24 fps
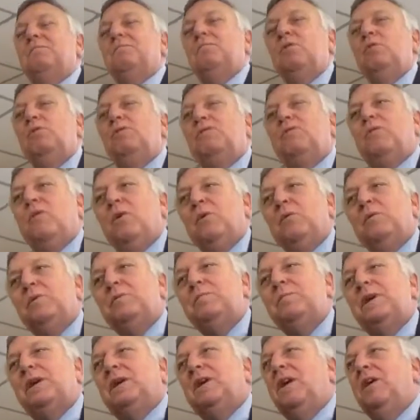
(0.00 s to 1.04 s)
move
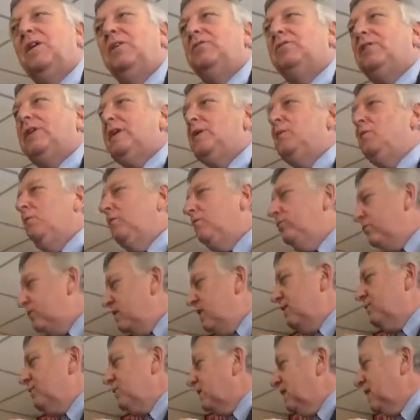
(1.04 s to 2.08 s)
forward because he was
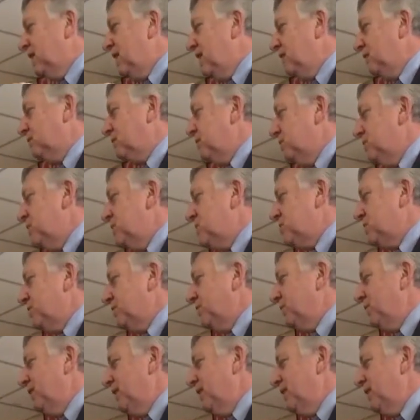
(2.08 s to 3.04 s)
definitely out of commission.